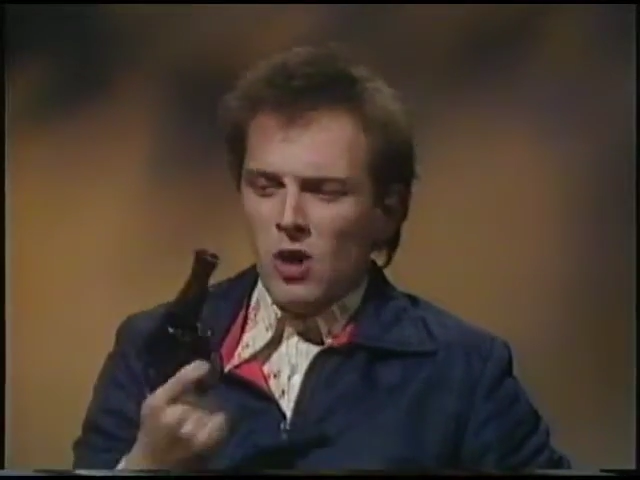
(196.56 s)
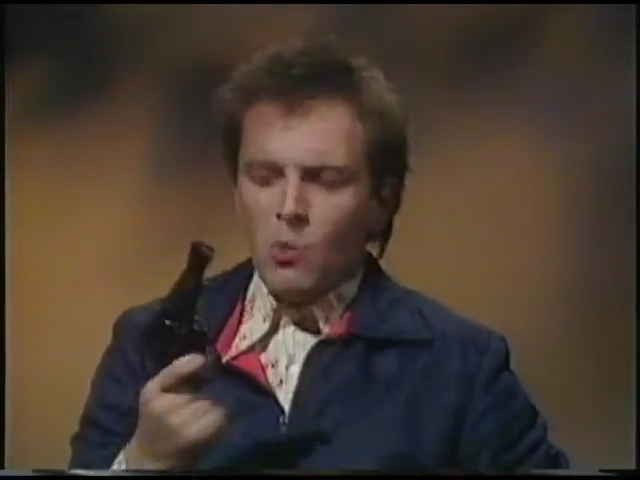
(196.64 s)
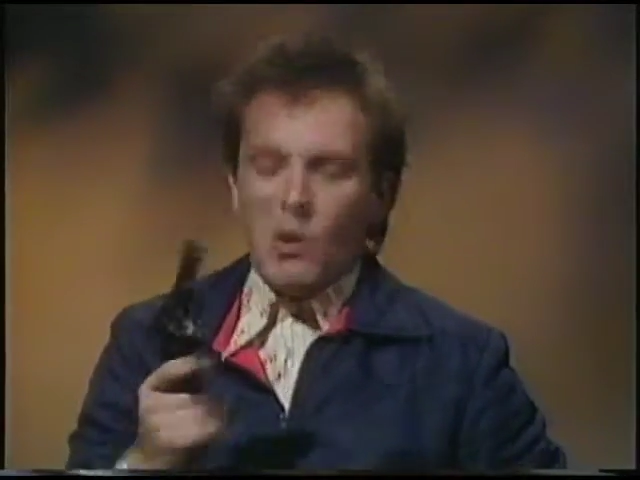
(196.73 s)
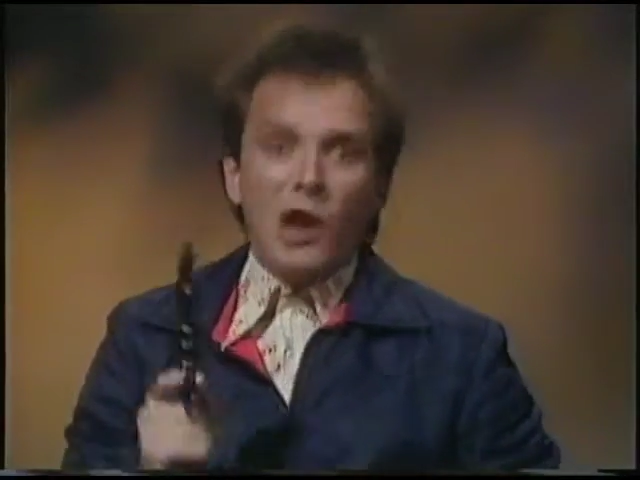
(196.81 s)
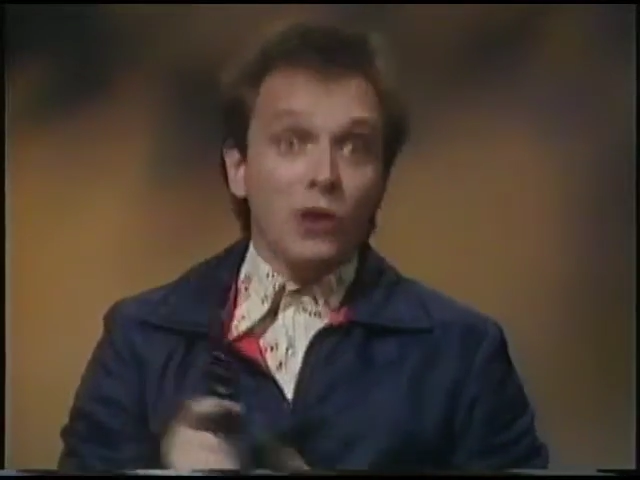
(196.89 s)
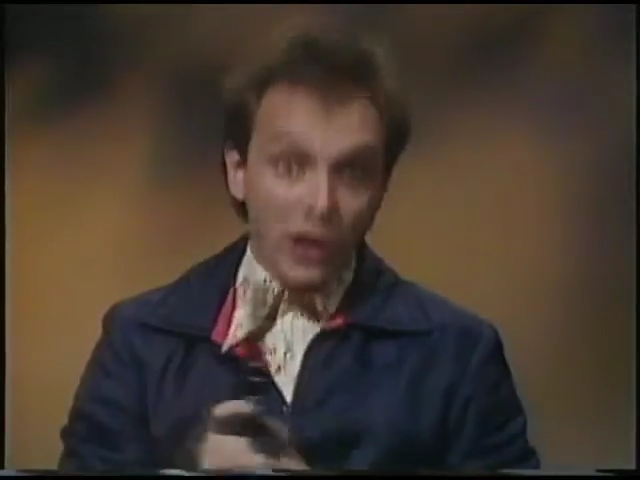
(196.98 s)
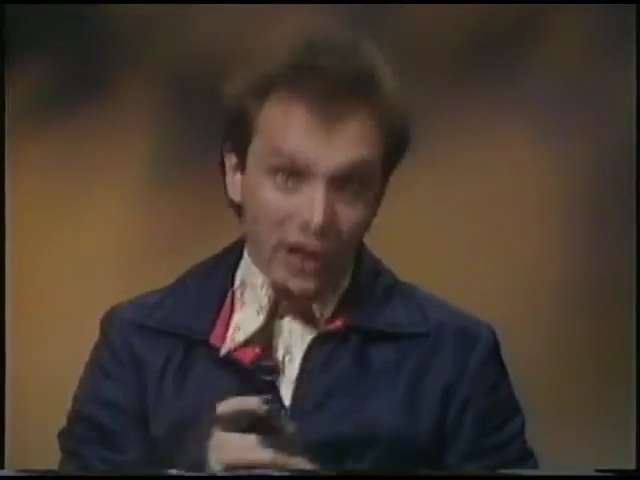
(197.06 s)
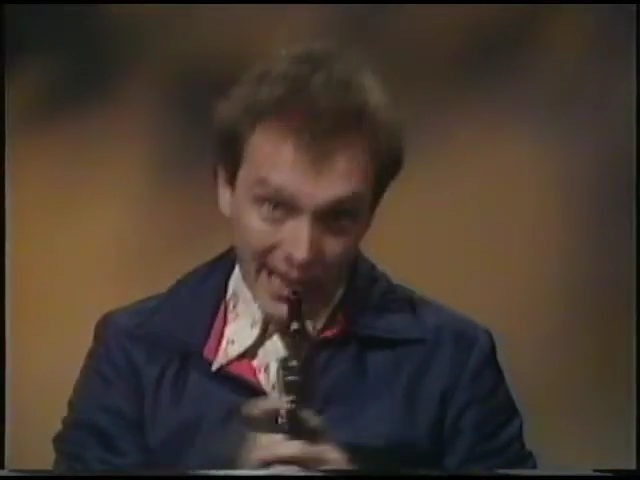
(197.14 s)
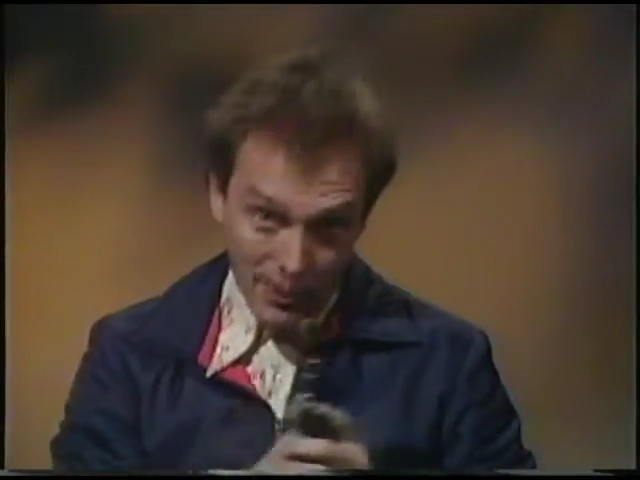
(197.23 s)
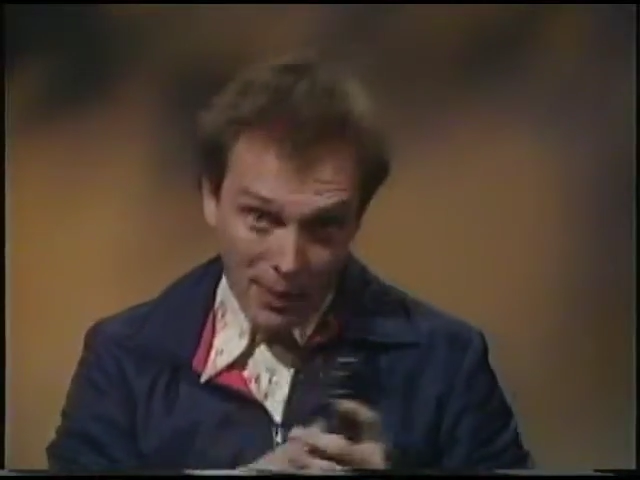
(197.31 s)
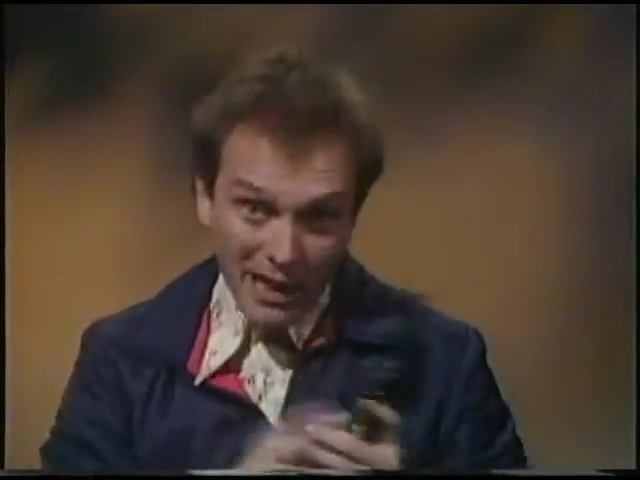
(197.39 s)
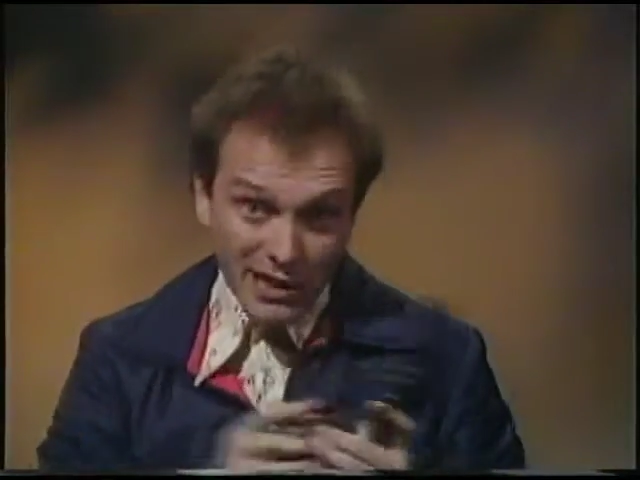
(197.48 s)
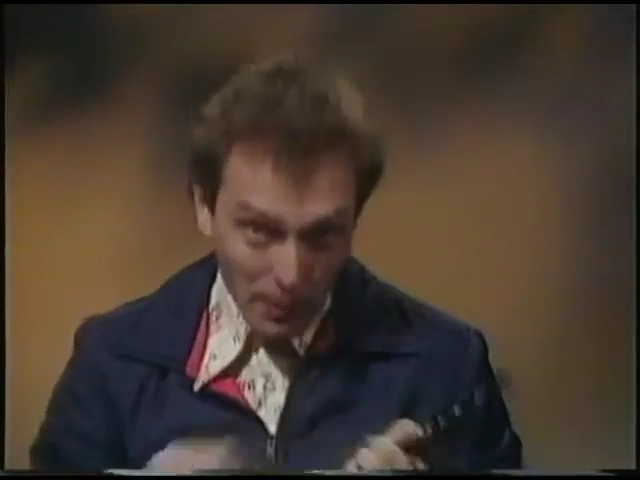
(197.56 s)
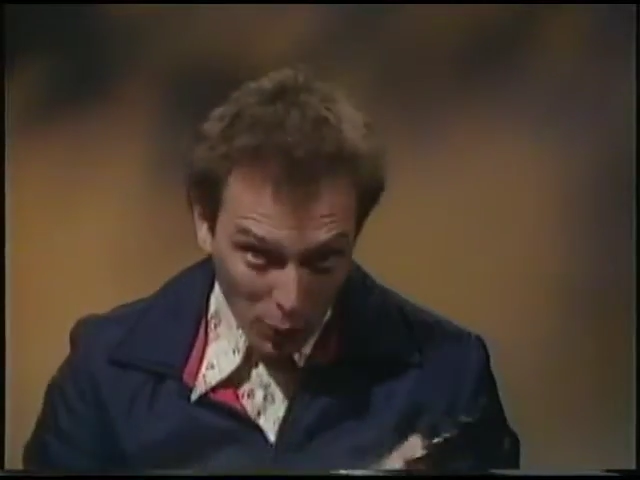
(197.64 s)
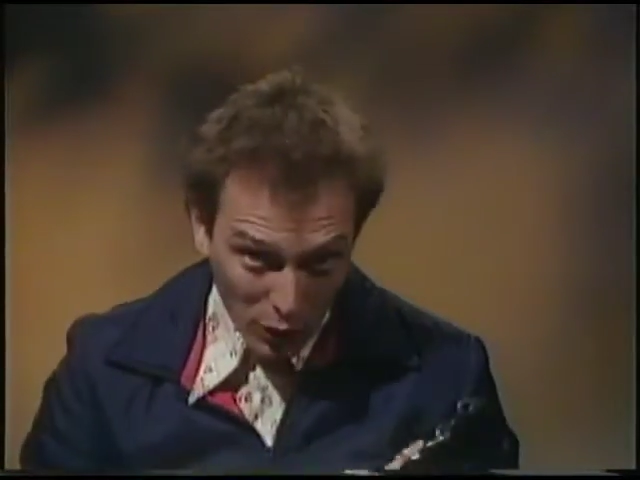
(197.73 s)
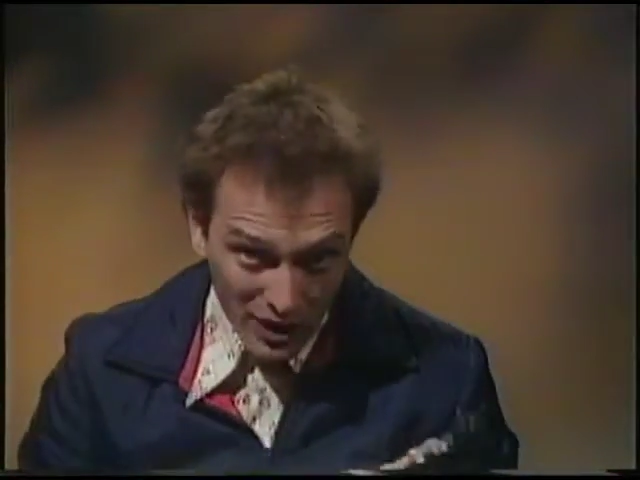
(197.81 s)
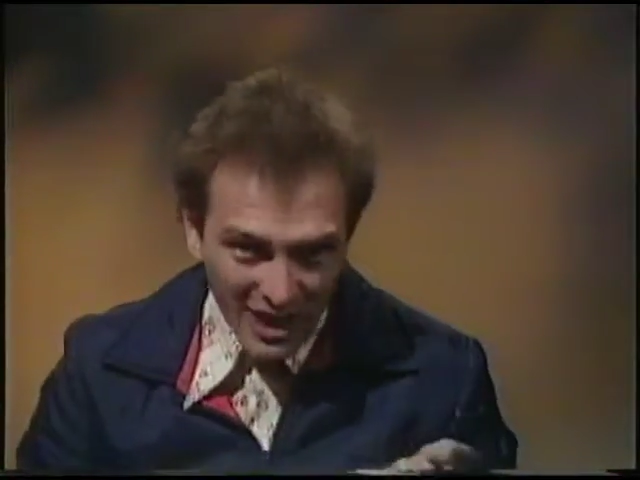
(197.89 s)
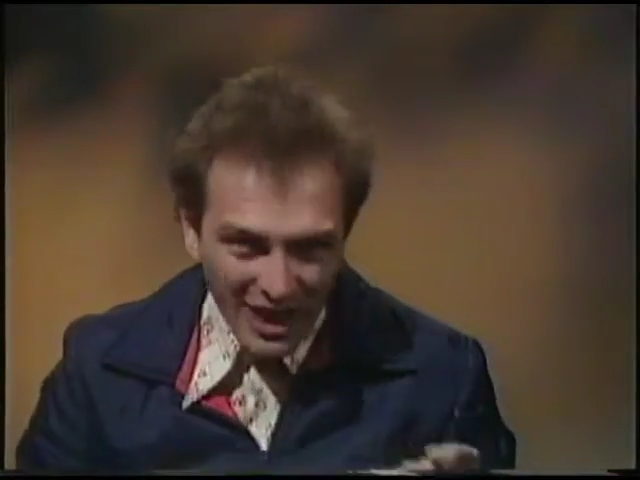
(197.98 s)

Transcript: Well, I think you get the basic point,